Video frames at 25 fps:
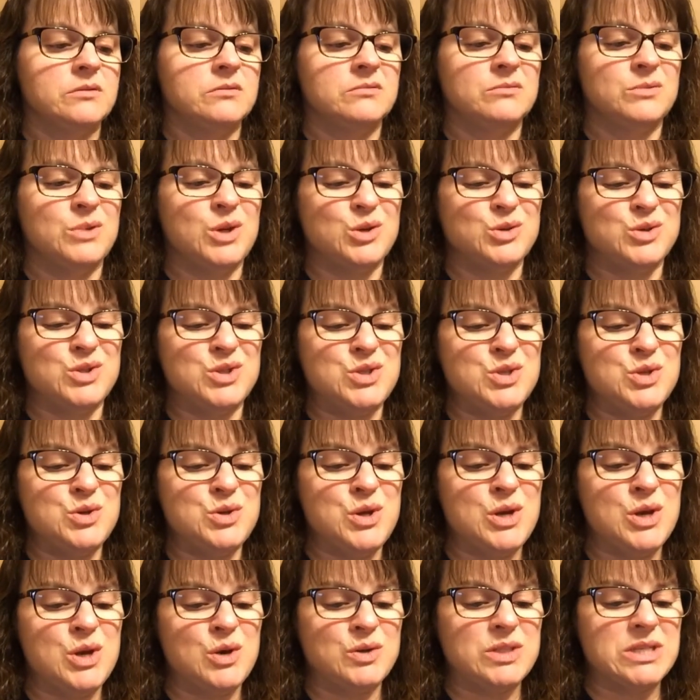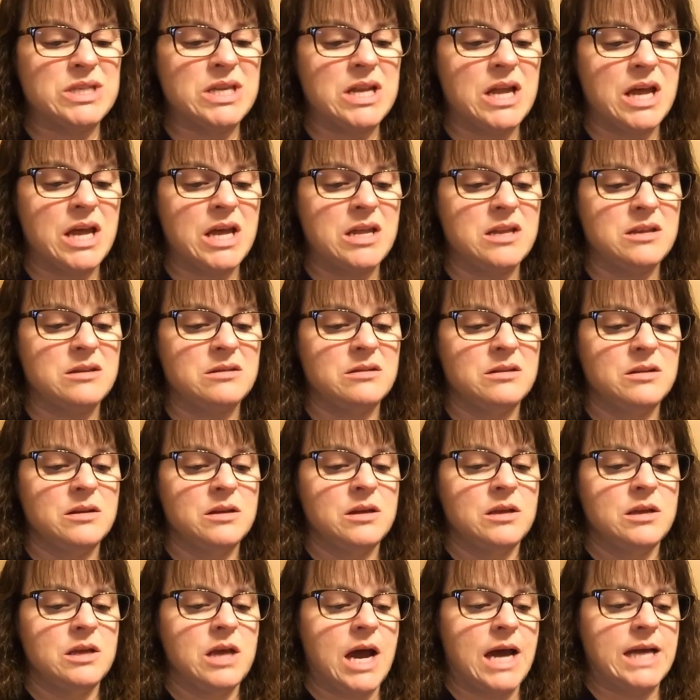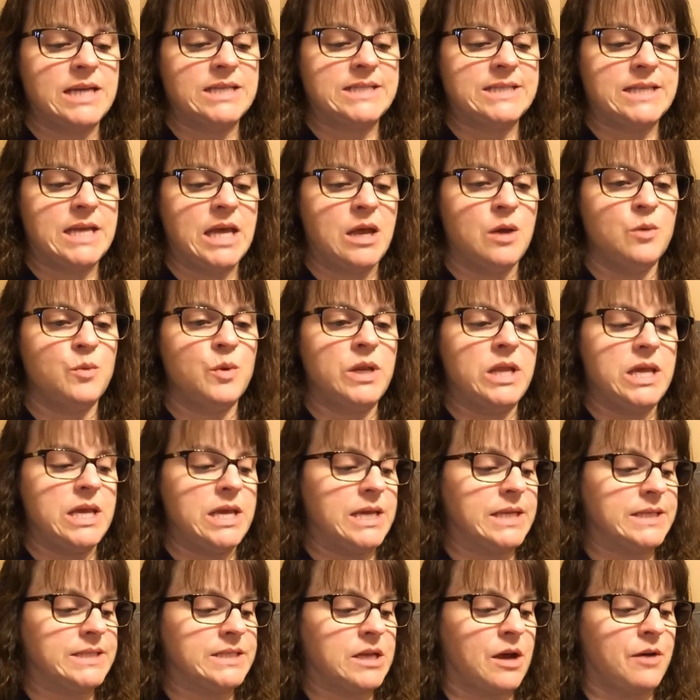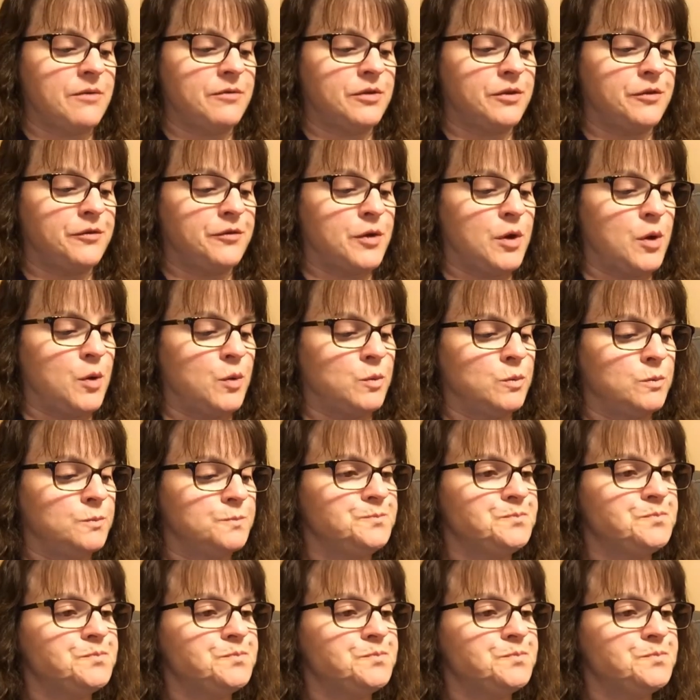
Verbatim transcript: No studio tonight, I say when he gets off the phone.